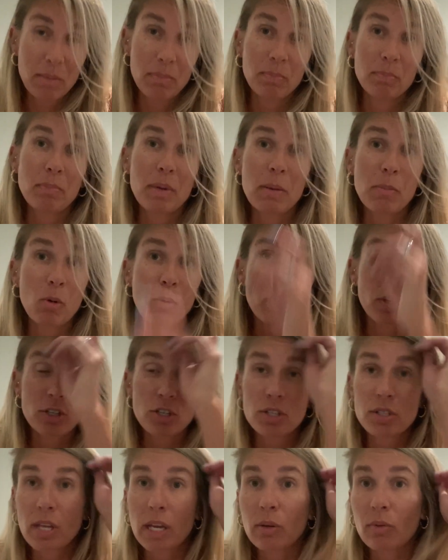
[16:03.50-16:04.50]
people were
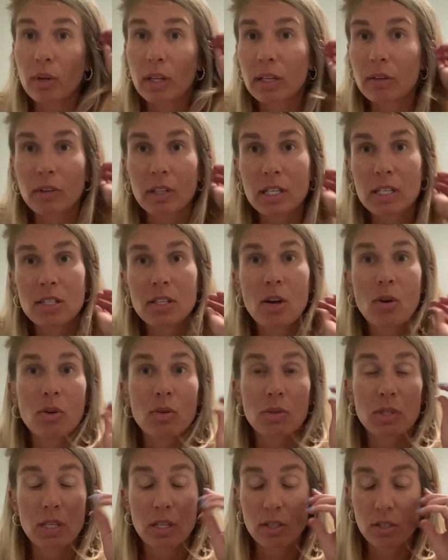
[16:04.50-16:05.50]
just like really, really slow and it
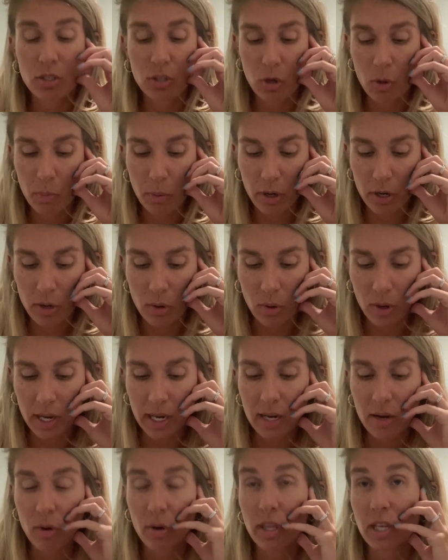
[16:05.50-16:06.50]
was like super
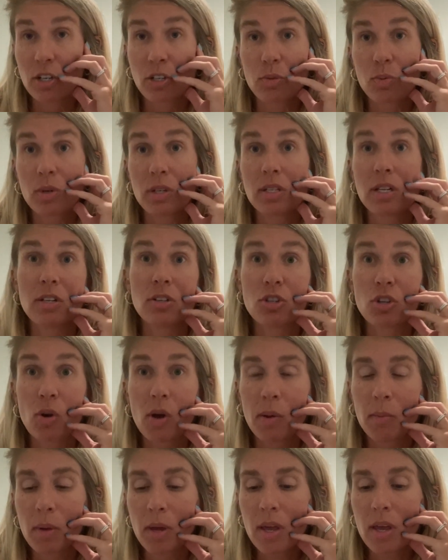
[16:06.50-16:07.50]
annoying or they just didn't show
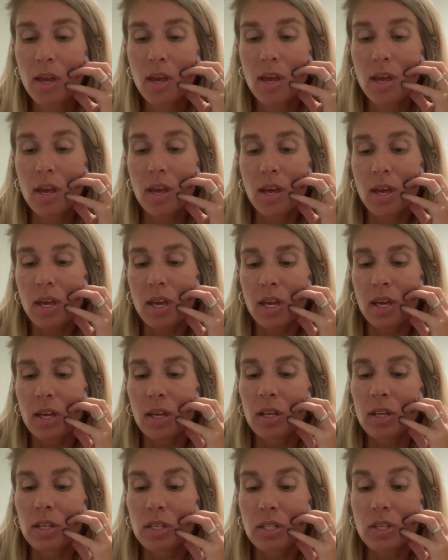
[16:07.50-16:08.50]
up.
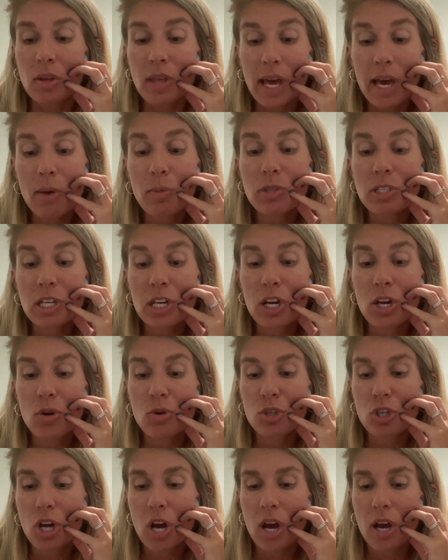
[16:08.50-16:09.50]
So that was a
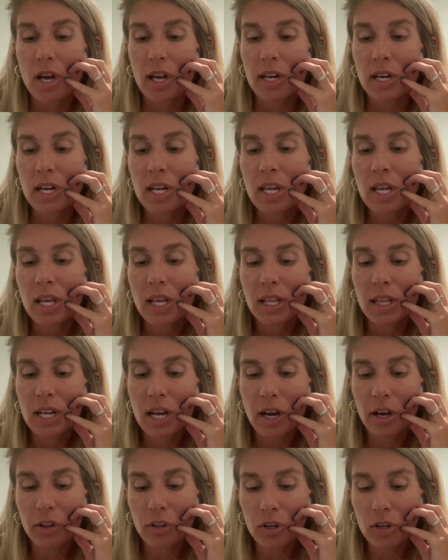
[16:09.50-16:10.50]
huge con. The
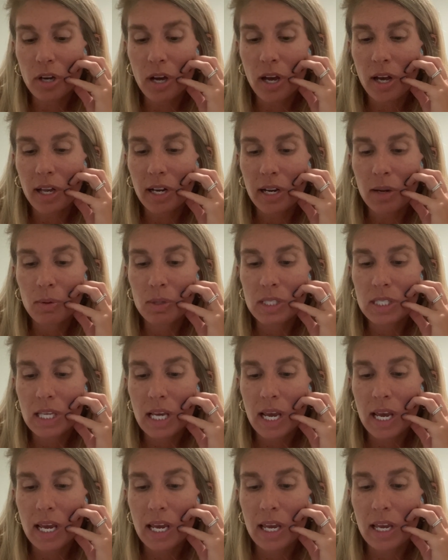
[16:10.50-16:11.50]
other con I would
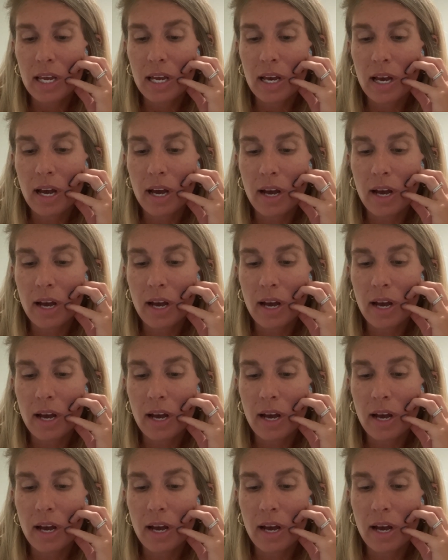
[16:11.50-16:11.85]
say,